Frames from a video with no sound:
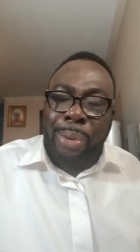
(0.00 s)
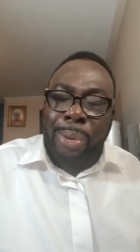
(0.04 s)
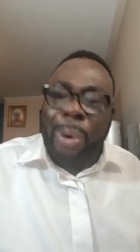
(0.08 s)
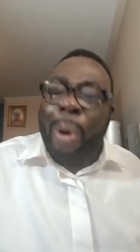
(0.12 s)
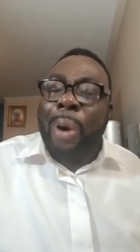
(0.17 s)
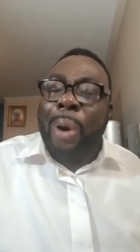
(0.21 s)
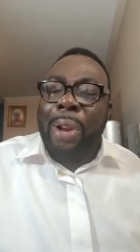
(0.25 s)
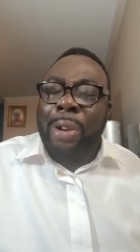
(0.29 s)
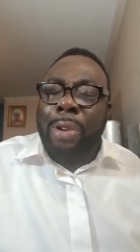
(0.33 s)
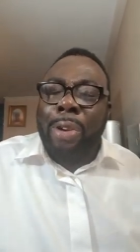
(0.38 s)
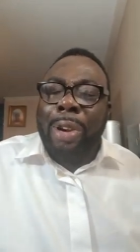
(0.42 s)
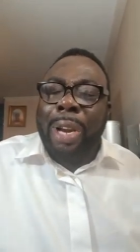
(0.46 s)

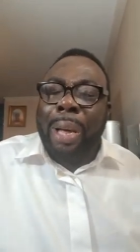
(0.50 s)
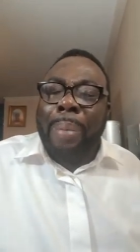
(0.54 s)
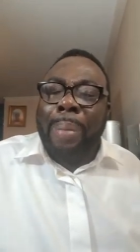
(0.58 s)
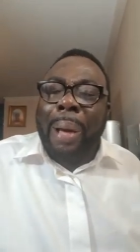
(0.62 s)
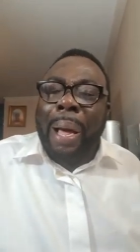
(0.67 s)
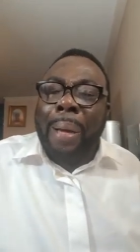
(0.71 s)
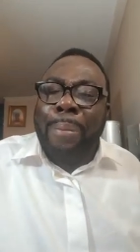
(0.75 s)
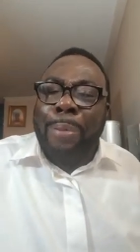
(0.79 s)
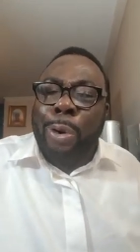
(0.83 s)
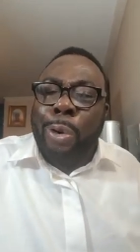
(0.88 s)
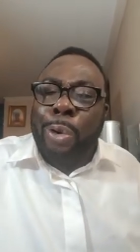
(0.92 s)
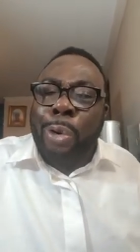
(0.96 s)
Go into the
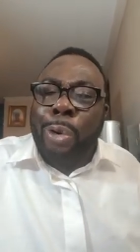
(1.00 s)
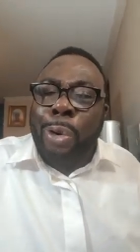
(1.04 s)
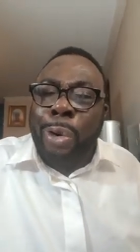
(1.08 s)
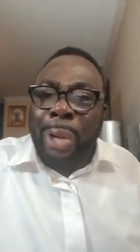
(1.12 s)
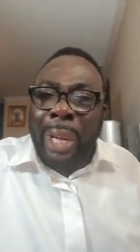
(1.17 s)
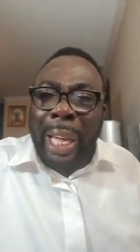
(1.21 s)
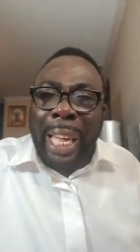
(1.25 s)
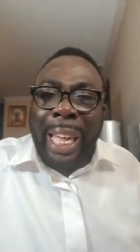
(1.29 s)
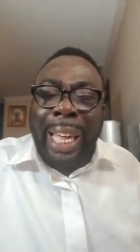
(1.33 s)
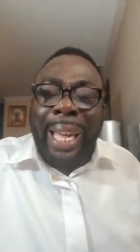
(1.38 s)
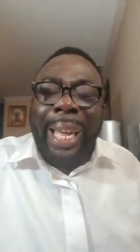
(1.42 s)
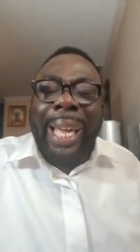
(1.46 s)
Bible.
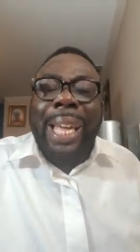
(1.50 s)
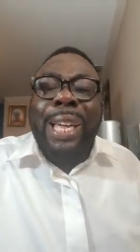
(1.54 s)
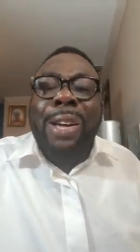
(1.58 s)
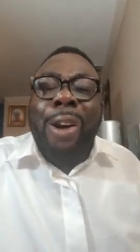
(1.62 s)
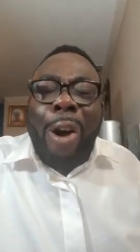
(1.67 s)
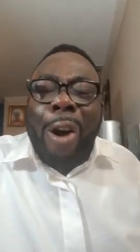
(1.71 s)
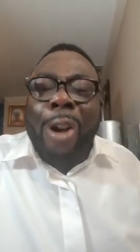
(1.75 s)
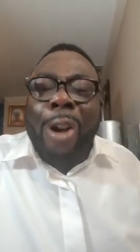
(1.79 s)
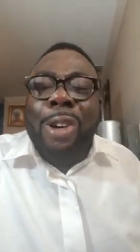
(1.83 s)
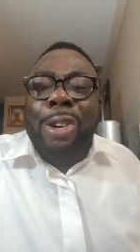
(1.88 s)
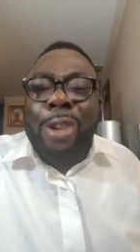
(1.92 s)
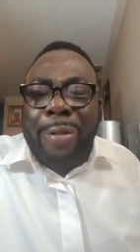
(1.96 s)
Hey,
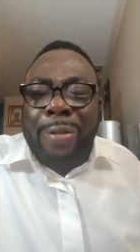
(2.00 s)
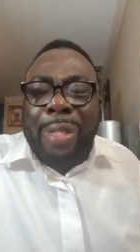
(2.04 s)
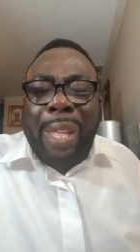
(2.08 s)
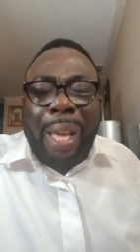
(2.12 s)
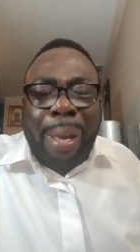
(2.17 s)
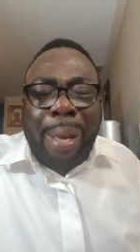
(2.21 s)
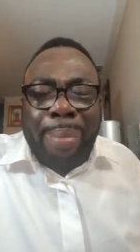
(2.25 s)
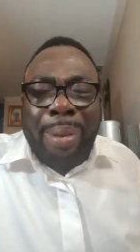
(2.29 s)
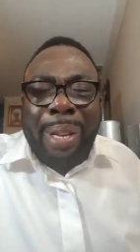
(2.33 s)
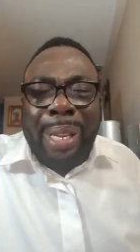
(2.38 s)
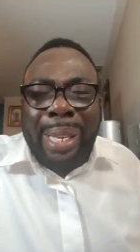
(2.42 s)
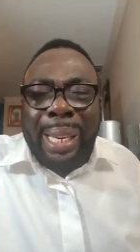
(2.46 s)
all of
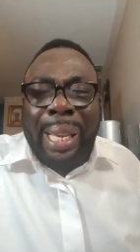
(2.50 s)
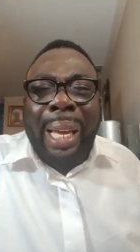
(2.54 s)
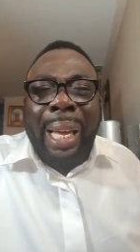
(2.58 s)
them